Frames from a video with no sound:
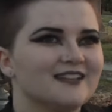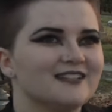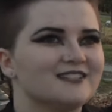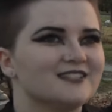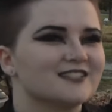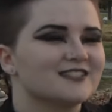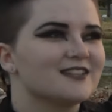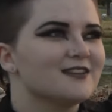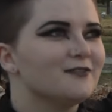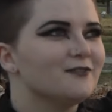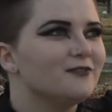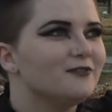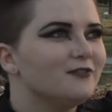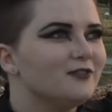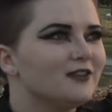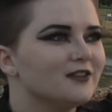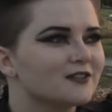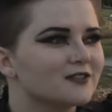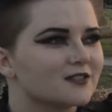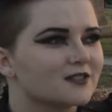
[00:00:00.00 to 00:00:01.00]
It
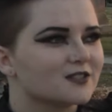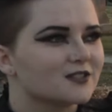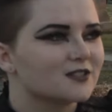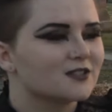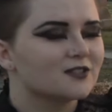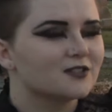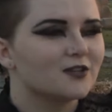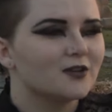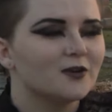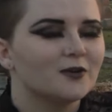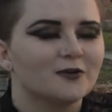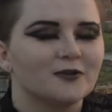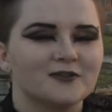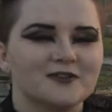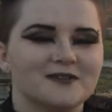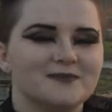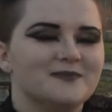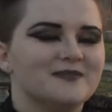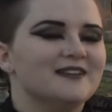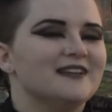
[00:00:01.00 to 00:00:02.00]
feels so
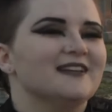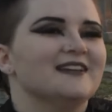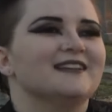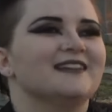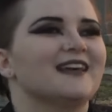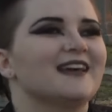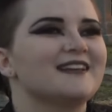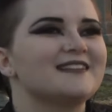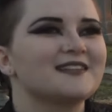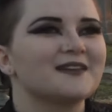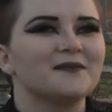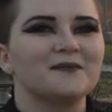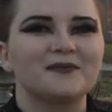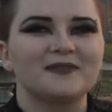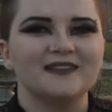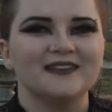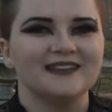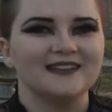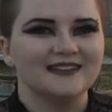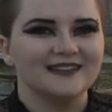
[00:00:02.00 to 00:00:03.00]
creepy and like
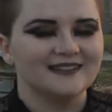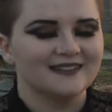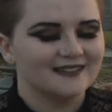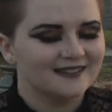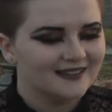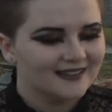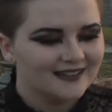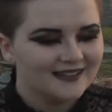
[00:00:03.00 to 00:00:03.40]
something